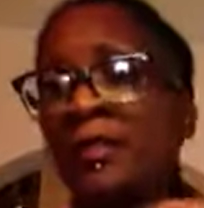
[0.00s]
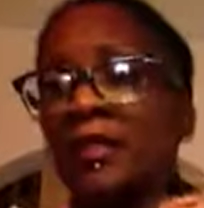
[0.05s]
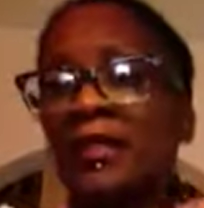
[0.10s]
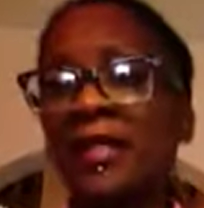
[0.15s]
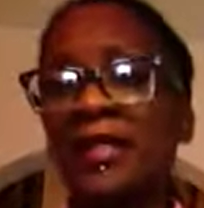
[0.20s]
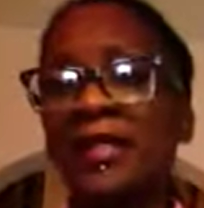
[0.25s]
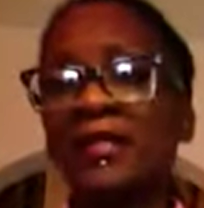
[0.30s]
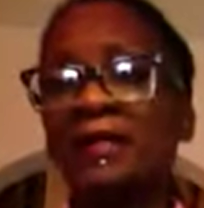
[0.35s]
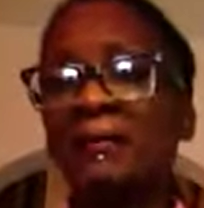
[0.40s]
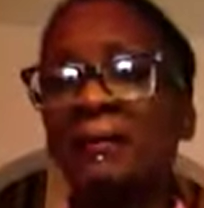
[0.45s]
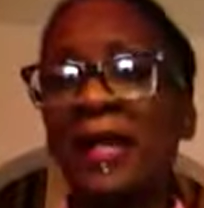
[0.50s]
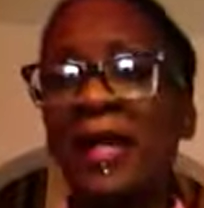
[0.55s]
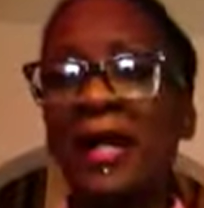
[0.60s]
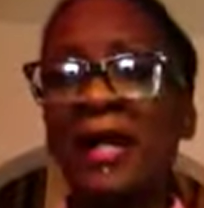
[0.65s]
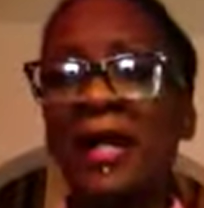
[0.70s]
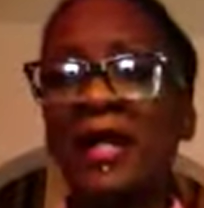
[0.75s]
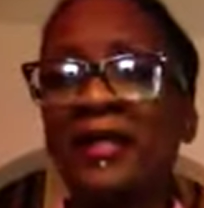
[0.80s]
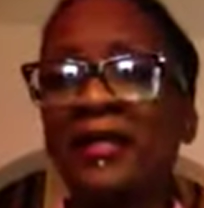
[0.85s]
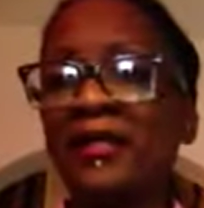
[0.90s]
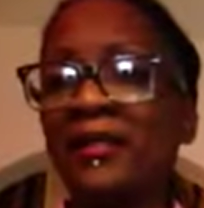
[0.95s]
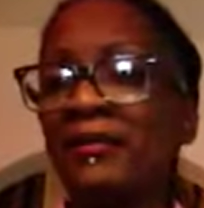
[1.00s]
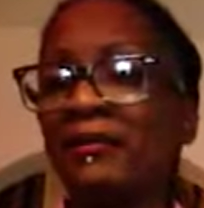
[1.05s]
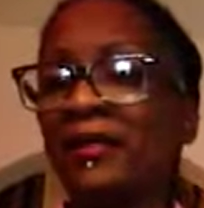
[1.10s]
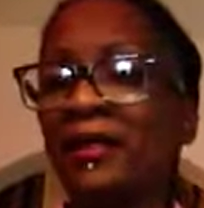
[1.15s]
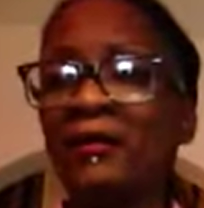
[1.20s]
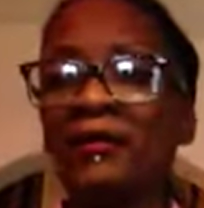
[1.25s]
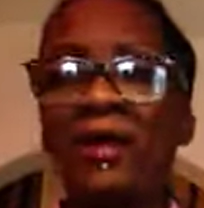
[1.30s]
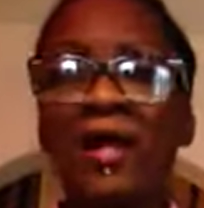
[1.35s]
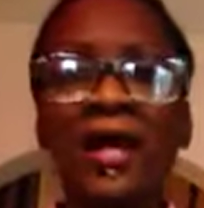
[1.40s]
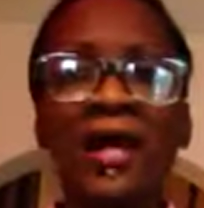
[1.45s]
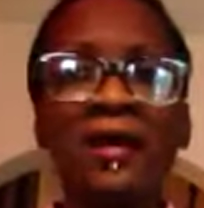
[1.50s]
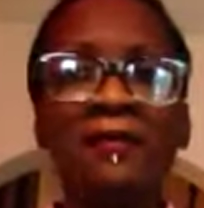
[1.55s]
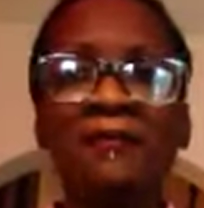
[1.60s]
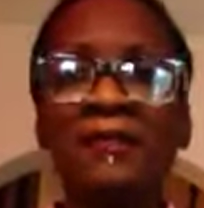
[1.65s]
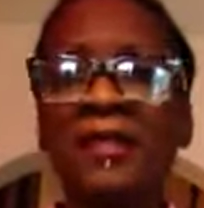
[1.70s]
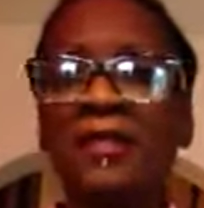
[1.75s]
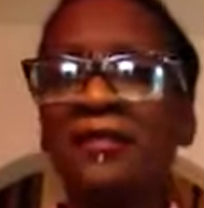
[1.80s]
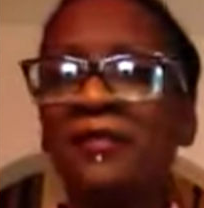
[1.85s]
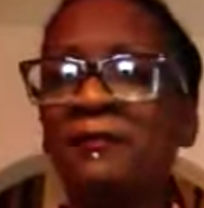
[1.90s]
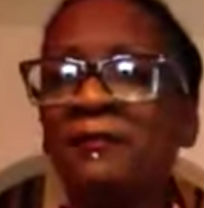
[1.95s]
Like in the back, they'll have
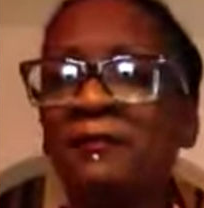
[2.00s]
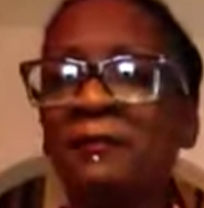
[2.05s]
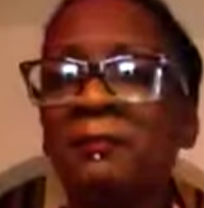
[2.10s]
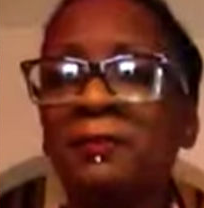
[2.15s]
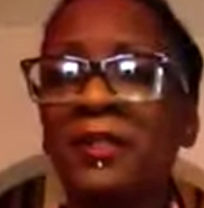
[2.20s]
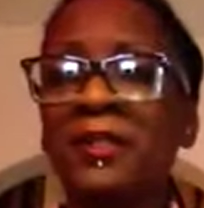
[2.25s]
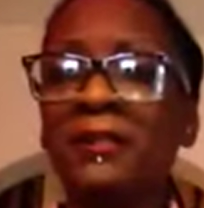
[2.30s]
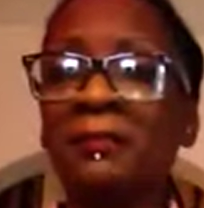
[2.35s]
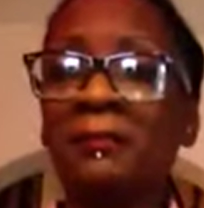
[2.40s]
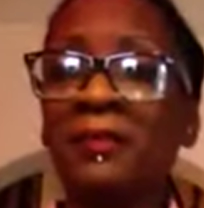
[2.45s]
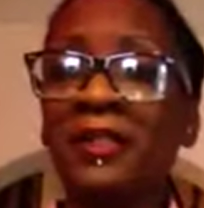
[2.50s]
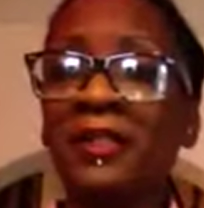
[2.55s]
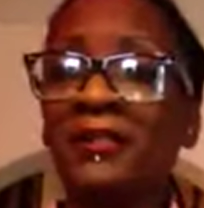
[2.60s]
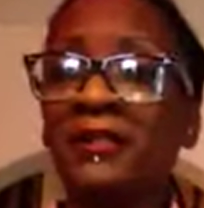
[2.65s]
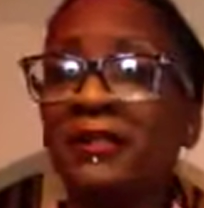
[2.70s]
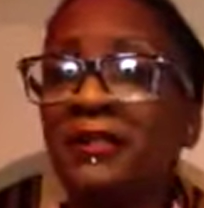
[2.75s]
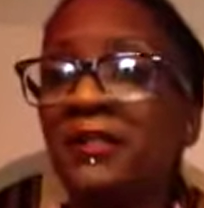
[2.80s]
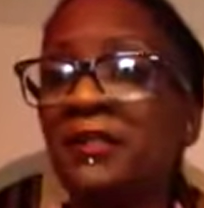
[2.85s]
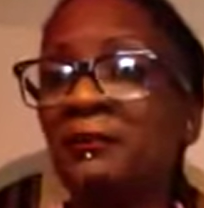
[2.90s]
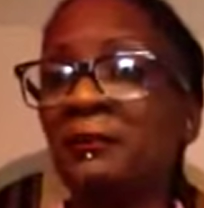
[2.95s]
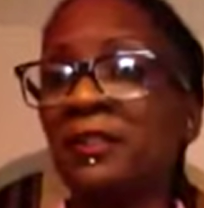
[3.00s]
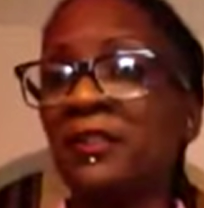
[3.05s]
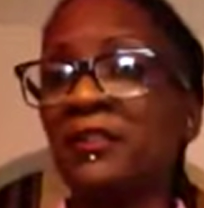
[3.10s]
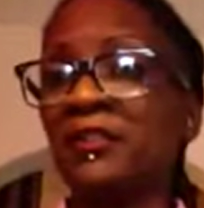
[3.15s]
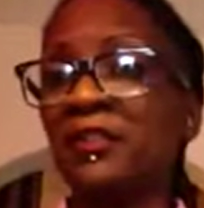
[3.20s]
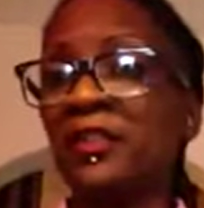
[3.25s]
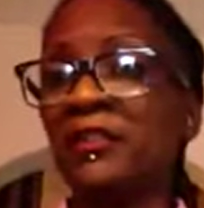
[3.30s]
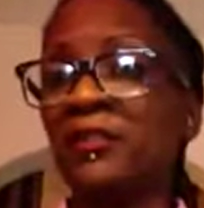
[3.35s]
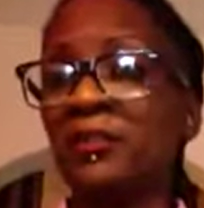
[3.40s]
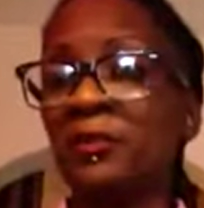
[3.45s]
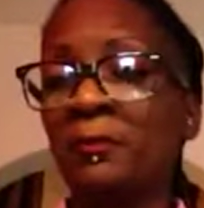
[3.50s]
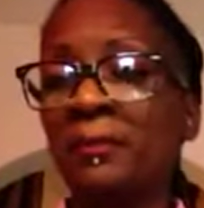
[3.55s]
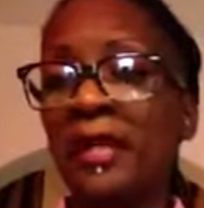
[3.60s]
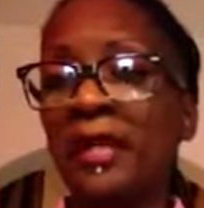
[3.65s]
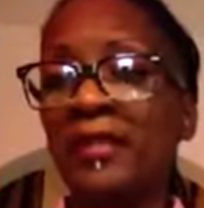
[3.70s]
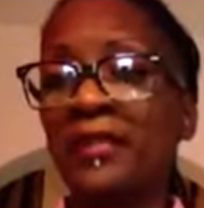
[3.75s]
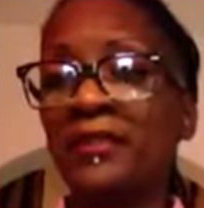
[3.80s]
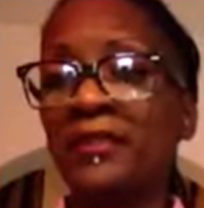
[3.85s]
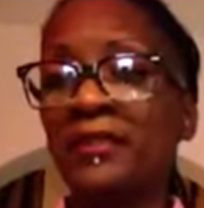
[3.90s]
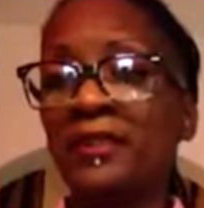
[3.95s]
like different bead places, places to get your
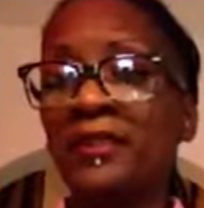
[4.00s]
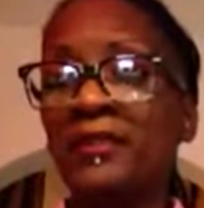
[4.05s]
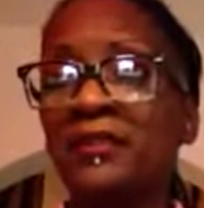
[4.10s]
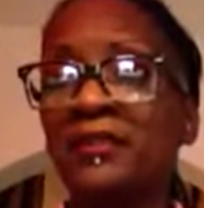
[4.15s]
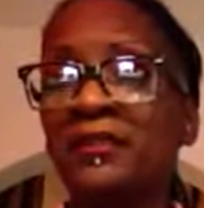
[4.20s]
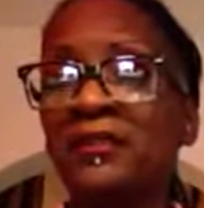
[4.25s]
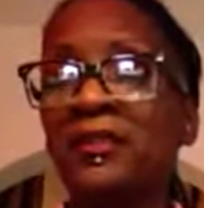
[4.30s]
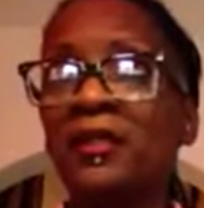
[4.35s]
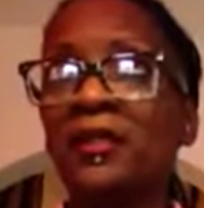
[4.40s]
magazines,